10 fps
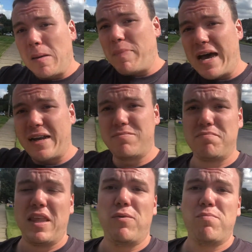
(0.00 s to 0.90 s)
but
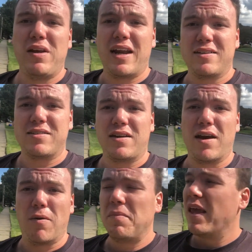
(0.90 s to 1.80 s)
it would be nice to
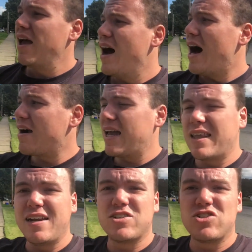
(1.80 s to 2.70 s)
know. All right,
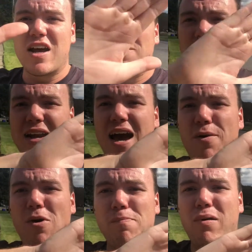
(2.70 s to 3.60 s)
ladies and gentlemen, I
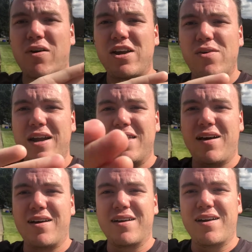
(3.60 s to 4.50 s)
won't bore you any
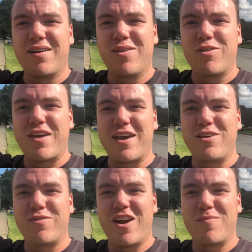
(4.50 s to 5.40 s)
longer. Thank
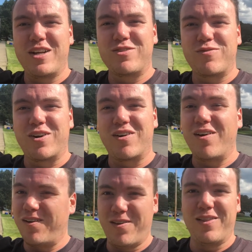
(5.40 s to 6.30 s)
you very much
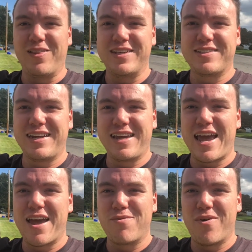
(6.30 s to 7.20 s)
for listening
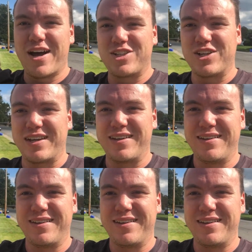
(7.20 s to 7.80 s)
and watching.